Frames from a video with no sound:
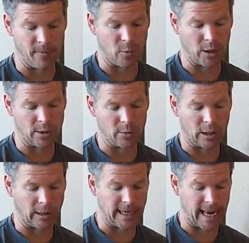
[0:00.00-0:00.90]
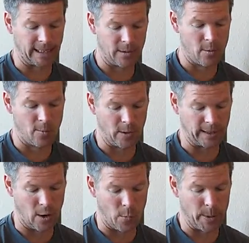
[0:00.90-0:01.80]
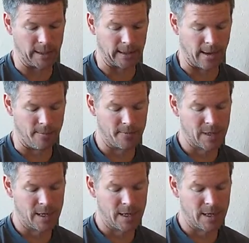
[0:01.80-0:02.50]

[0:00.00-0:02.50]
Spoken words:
And we're going to do a little test once I open this up.